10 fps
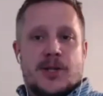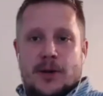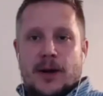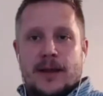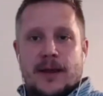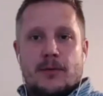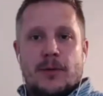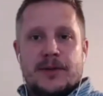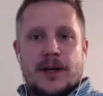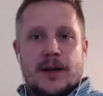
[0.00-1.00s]
I think
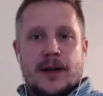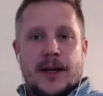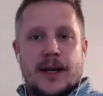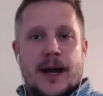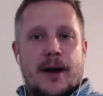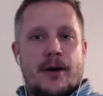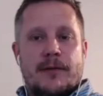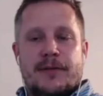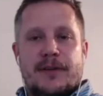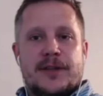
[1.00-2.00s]
we've done like an hour and
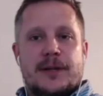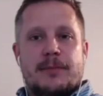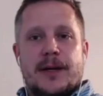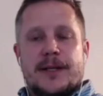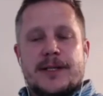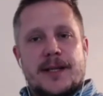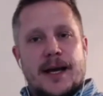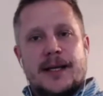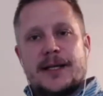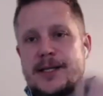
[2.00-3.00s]
fifteen minutes. I
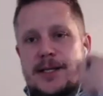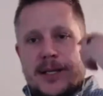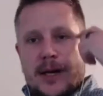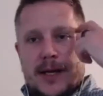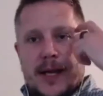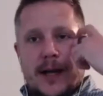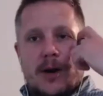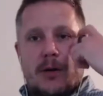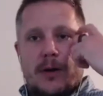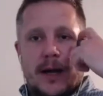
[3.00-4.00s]
need to start to get
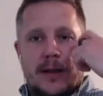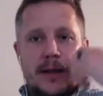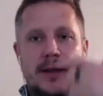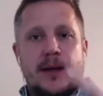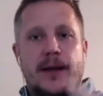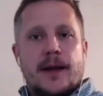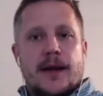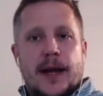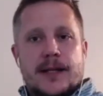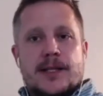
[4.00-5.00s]
going. I think
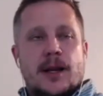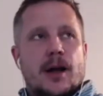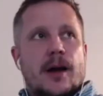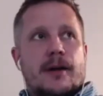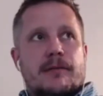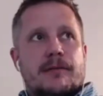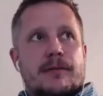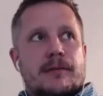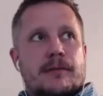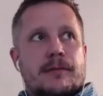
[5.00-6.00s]
it's a lot
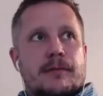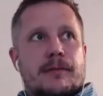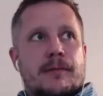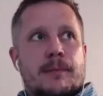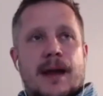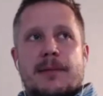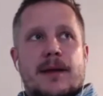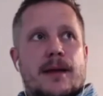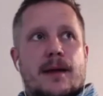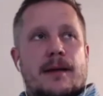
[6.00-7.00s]
of,
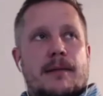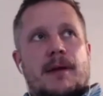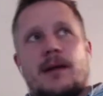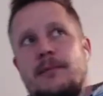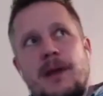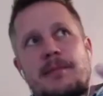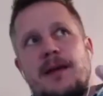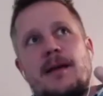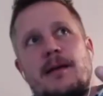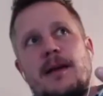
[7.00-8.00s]
maybe,
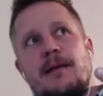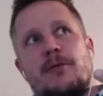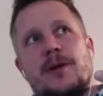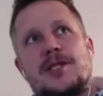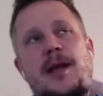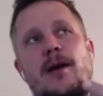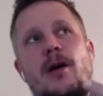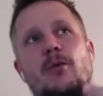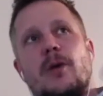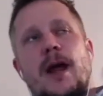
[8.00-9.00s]
maybe if we stay
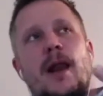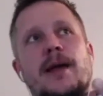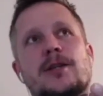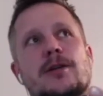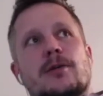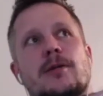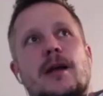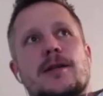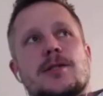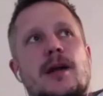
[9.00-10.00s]
on, what I'd like to do then
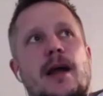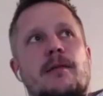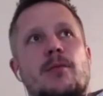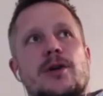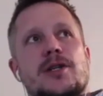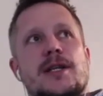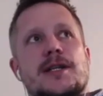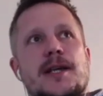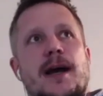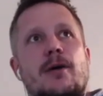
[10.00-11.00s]
is to kind of more
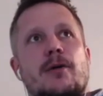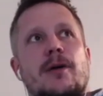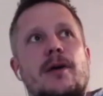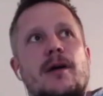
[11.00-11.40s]
tease out, I